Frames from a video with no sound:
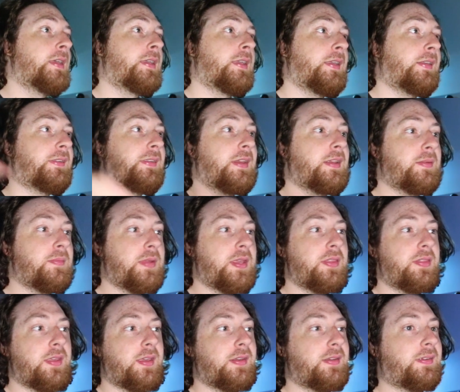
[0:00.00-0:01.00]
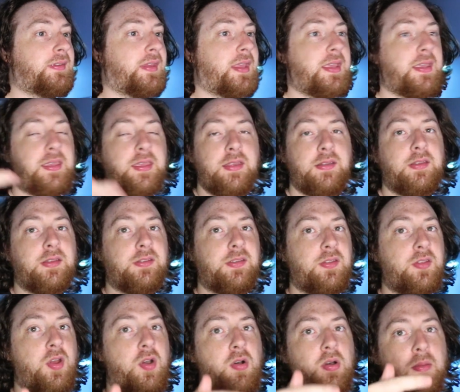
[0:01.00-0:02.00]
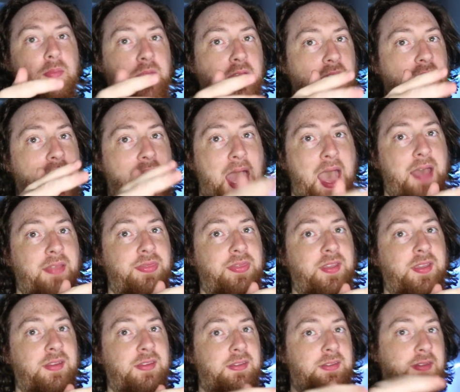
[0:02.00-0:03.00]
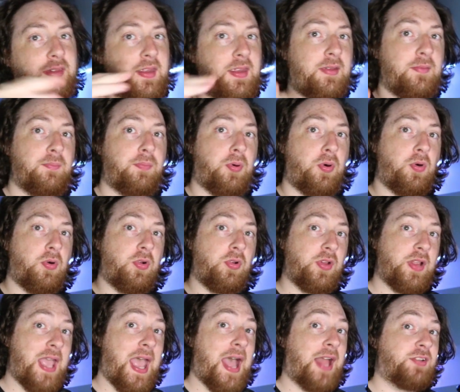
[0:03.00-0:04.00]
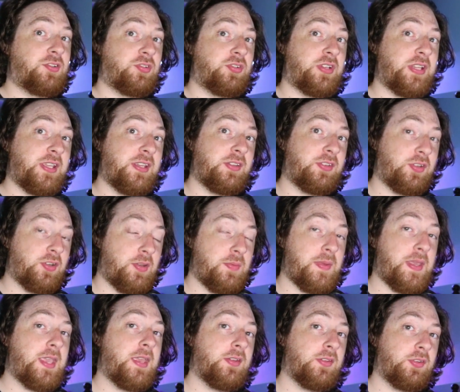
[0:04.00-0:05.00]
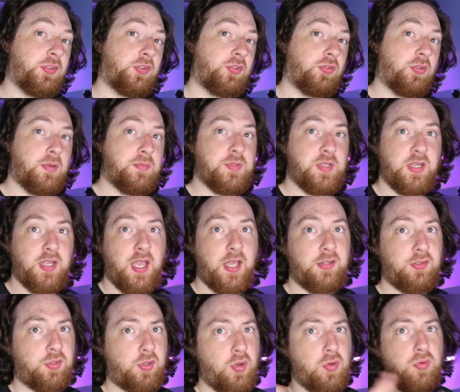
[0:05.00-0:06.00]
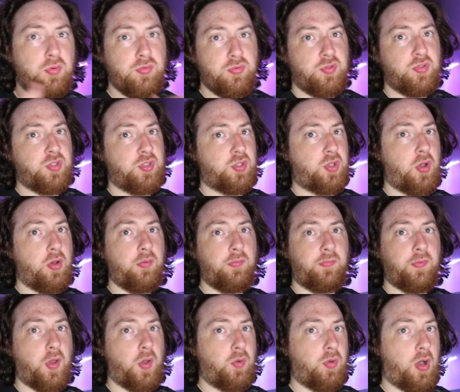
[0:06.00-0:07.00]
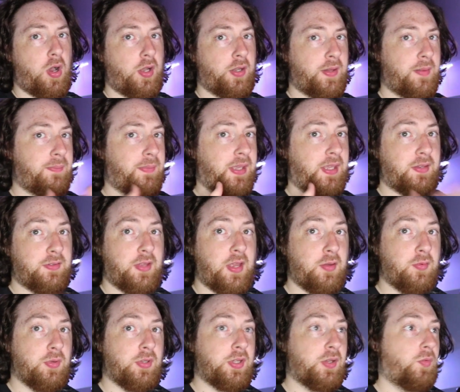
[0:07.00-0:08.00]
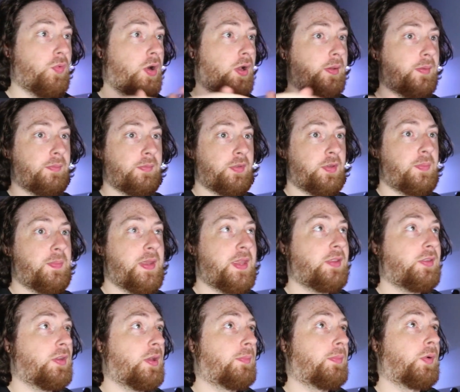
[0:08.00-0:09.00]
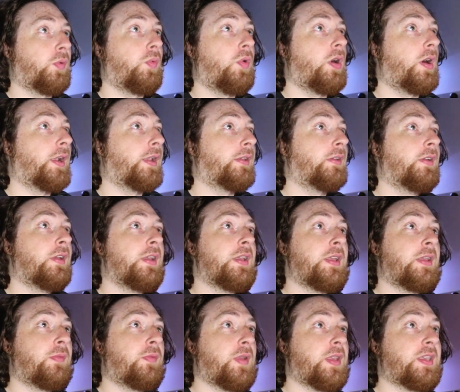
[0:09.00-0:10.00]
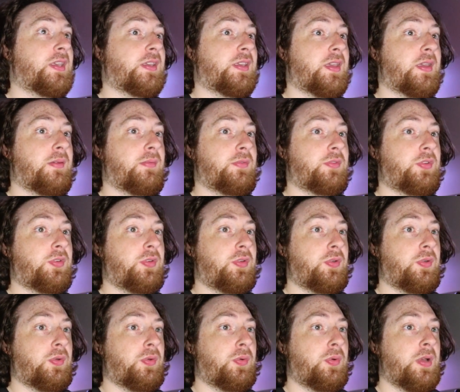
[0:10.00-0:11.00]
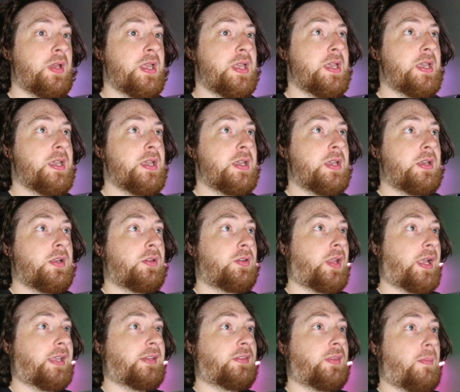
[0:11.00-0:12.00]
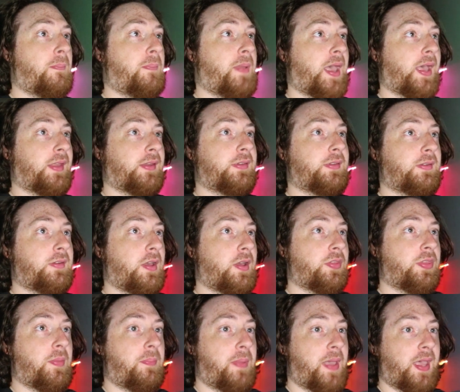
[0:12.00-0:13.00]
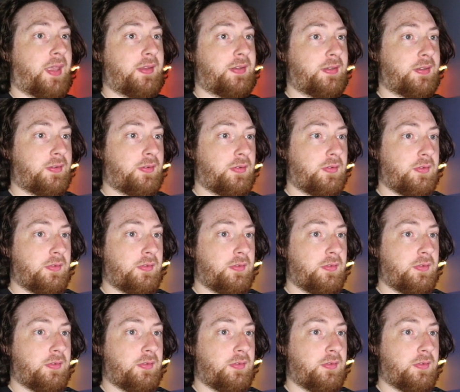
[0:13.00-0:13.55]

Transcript: he's sending me this. He doesn't know I'm gonna add this poll. Actually, it's gonna be in the description, guys. Go vote on it because I really want him to be number one. If we can get him to like the best of the best,